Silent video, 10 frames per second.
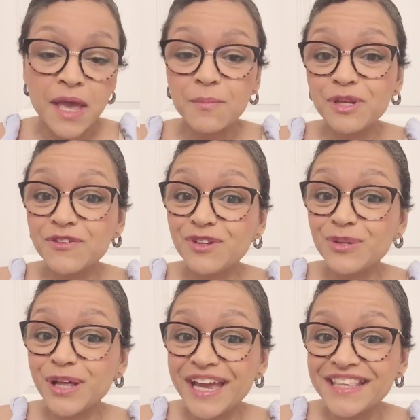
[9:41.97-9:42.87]
But if you
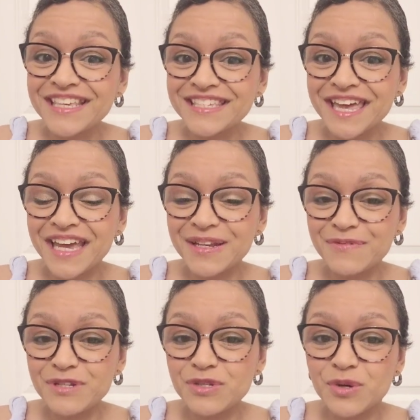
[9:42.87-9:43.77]
like this kind of
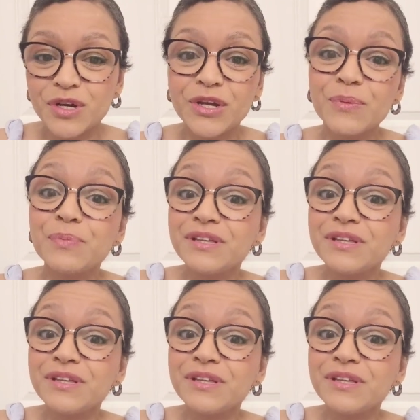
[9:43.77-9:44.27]
tutorial,